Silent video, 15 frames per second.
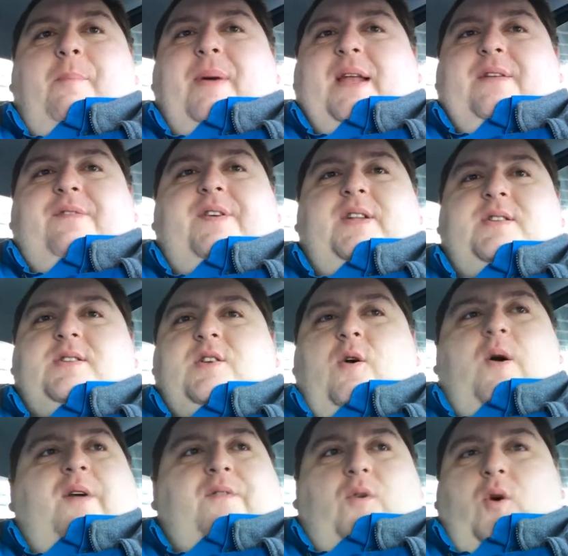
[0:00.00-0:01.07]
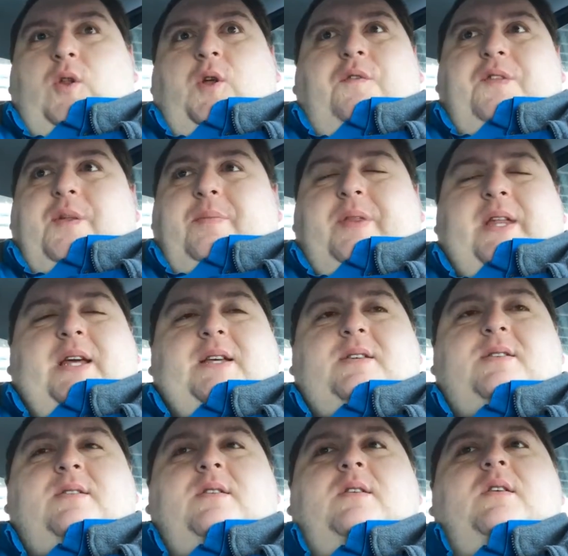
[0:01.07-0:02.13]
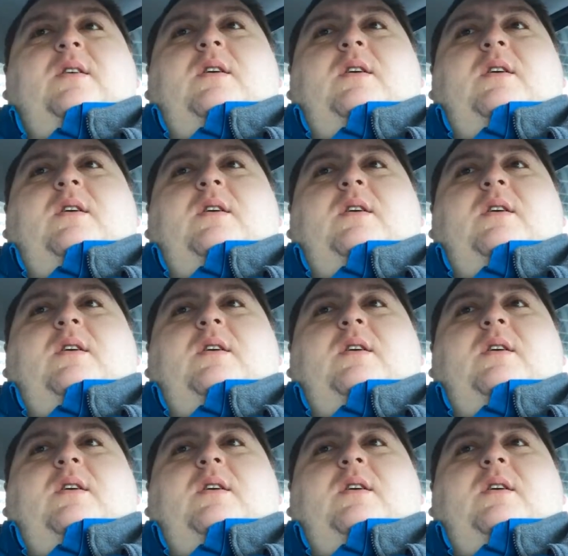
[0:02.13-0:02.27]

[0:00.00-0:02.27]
Benefits go all over the place.